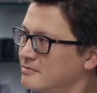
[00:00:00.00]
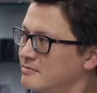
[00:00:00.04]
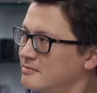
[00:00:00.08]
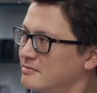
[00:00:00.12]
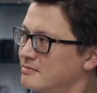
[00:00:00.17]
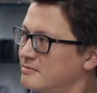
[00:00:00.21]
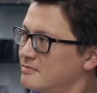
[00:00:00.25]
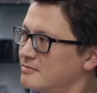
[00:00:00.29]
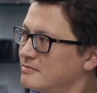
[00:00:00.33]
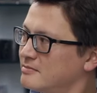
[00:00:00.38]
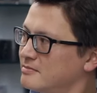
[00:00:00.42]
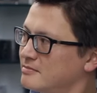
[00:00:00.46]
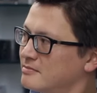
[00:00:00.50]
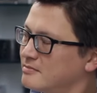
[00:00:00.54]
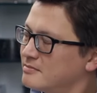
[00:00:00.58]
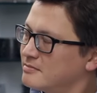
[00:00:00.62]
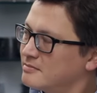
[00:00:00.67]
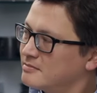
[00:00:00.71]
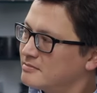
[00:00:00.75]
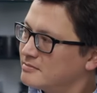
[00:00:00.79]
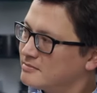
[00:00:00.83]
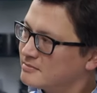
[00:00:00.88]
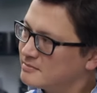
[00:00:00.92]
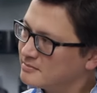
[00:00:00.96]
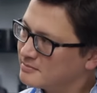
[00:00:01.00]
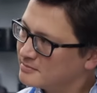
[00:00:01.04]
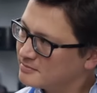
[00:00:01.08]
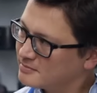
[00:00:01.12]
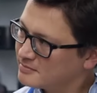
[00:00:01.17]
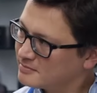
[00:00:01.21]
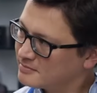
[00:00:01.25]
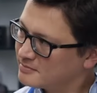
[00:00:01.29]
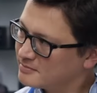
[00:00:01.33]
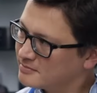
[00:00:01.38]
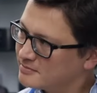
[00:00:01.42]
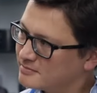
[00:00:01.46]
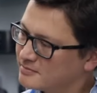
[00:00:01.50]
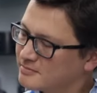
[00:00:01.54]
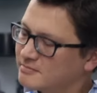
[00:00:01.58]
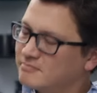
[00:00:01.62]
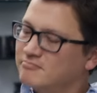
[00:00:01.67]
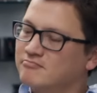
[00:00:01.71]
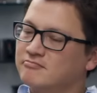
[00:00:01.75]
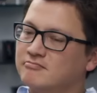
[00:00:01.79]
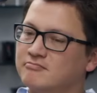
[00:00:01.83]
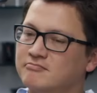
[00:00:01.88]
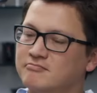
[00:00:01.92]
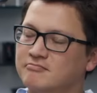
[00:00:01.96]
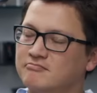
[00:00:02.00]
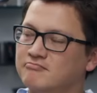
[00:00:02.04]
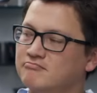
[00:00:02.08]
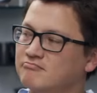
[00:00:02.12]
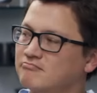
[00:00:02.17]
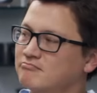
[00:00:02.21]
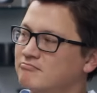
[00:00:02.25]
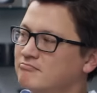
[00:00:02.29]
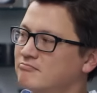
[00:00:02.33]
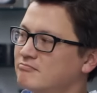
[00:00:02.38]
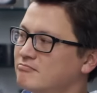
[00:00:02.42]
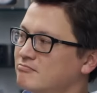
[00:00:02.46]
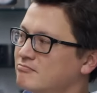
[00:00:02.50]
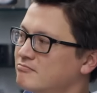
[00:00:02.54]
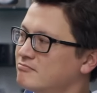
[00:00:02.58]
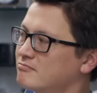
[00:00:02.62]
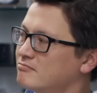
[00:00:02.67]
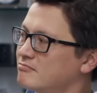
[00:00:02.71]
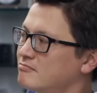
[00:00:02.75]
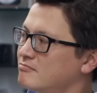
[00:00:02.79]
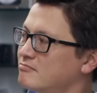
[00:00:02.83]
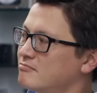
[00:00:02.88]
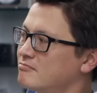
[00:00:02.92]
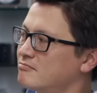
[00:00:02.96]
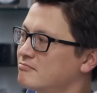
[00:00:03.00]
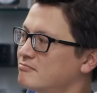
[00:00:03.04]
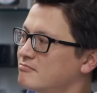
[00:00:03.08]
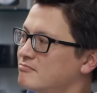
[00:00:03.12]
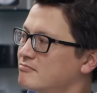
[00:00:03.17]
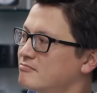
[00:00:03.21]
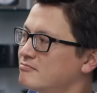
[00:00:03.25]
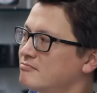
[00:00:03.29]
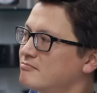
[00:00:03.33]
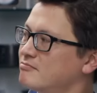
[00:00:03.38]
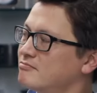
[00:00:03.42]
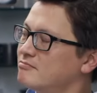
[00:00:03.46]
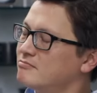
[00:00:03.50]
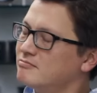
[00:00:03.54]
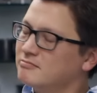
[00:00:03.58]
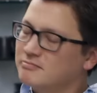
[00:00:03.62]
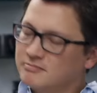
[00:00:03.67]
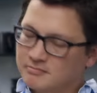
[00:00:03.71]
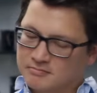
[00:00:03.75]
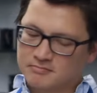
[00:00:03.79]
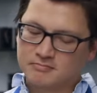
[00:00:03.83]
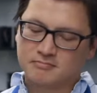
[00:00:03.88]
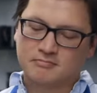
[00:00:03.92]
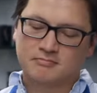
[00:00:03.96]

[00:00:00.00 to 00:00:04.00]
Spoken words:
(not speaking)